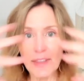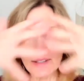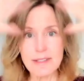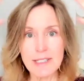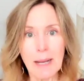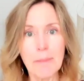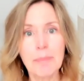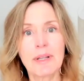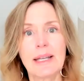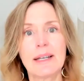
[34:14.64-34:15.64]
This
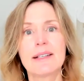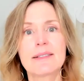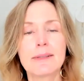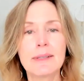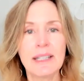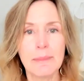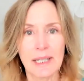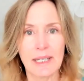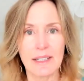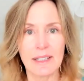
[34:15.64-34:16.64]
template is
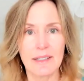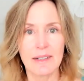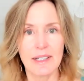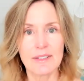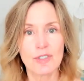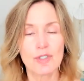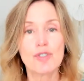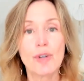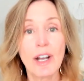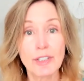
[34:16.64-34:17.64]
limited, it's
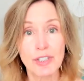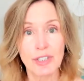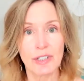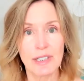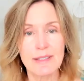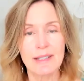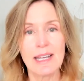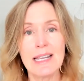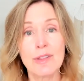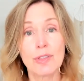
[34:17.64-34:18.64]
structured, it's
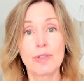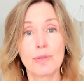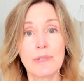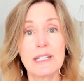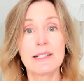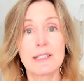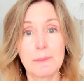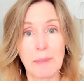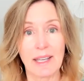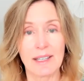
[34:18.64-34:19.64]
in three
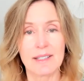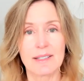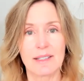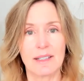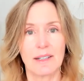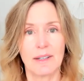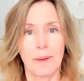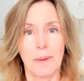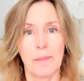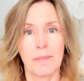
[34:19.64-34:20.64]
space.
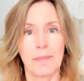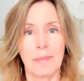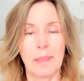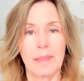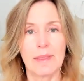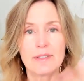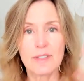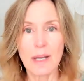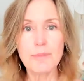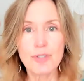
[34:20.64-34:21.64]
The
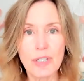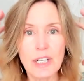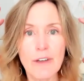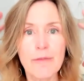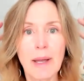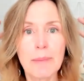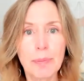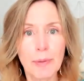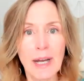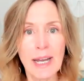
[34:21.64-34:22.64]
substrate of my
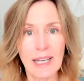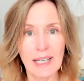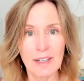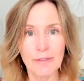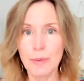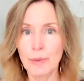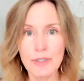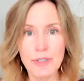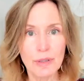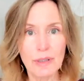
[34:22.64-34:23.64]
brain, if you were
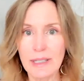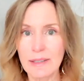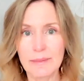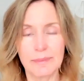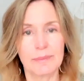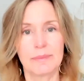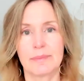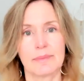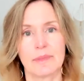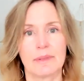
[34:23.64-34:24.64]
to like
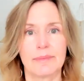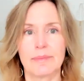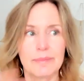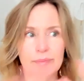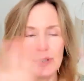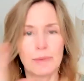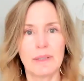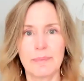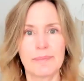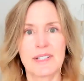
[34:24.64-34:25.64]
do
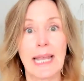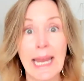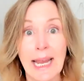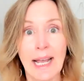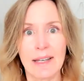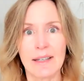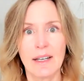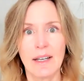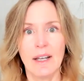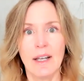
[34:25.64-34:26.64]
a scan,
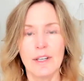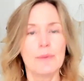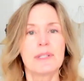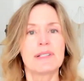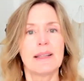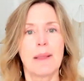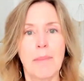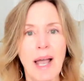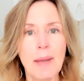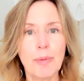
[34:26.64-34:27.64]
you would see that
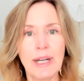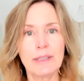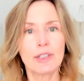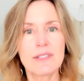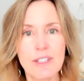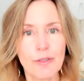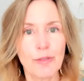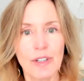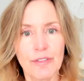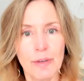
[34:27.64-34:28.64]
my brain looks
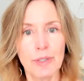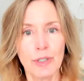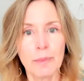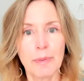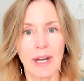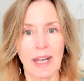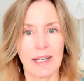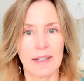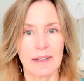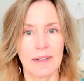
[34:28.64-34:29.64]
different from your
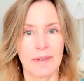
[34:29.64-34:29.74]
brain.